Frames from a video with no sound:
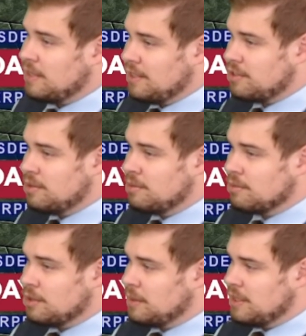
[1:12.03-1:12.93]
into
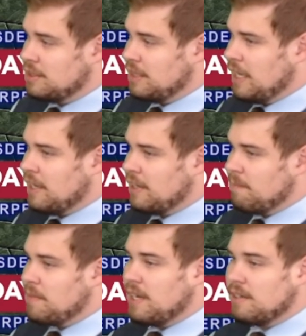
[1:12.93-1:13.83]
Louisiana.
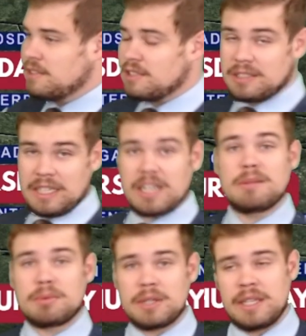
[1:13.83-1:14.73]
Now, this is not going to
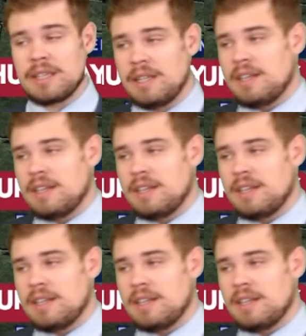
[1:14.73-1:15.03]
bring